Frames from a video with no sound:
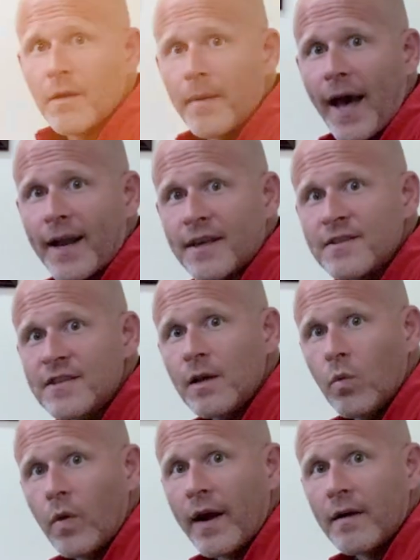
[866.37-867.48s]
their back and see
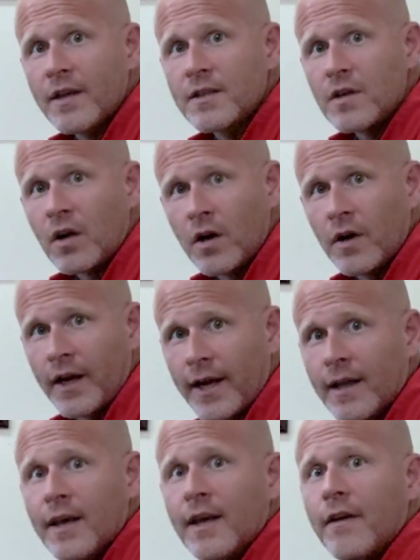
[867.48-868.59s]
where it's hurting.
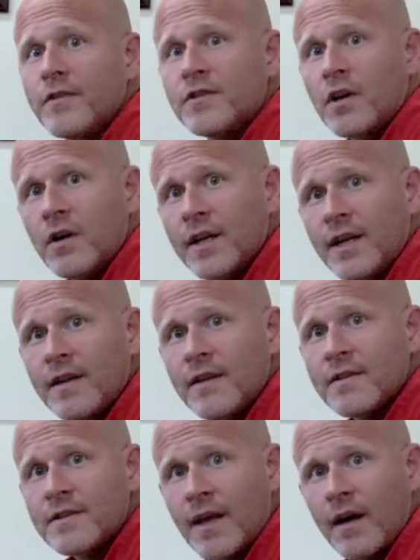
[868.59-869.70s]
If it's hurting in the
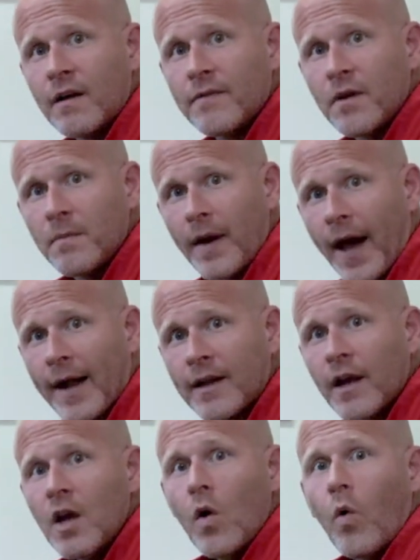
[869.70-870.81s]
center of their
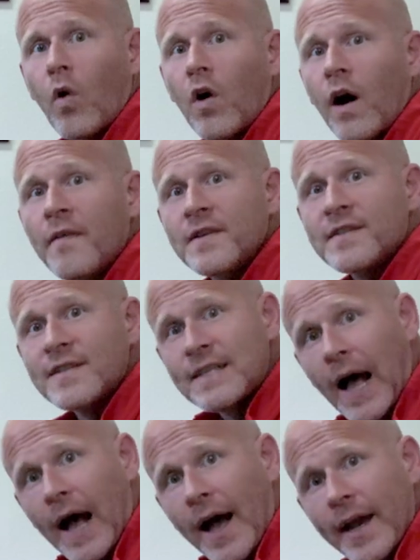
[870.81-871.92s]
back or on the
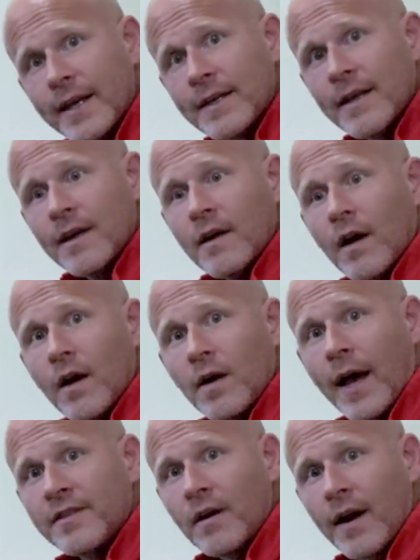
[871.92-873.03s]
side
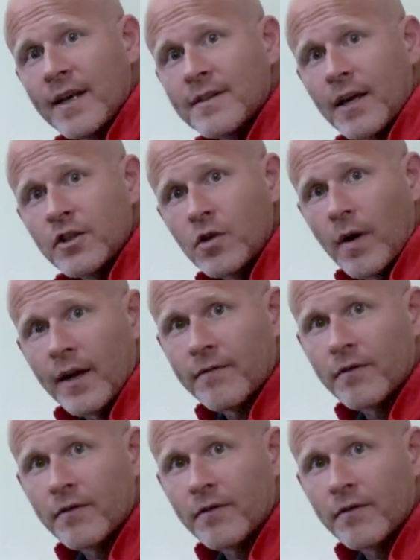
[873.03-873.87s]
at their SI joint,